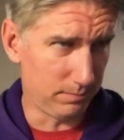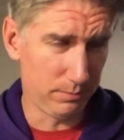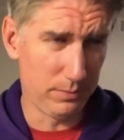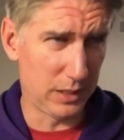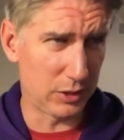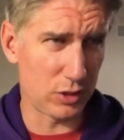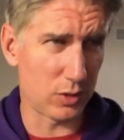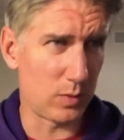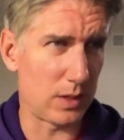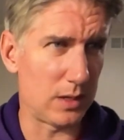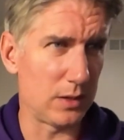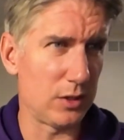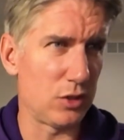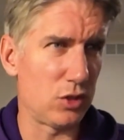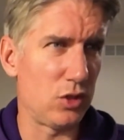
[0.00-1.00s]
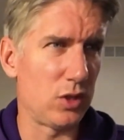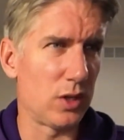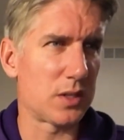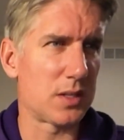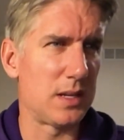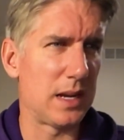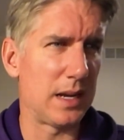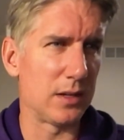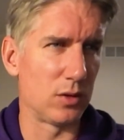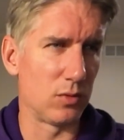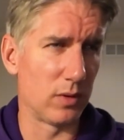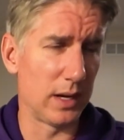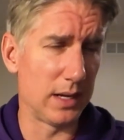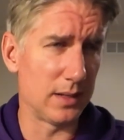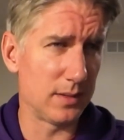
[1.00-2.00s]
picture quality is just not
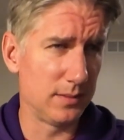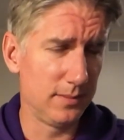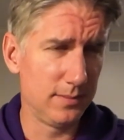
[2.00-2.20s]
great.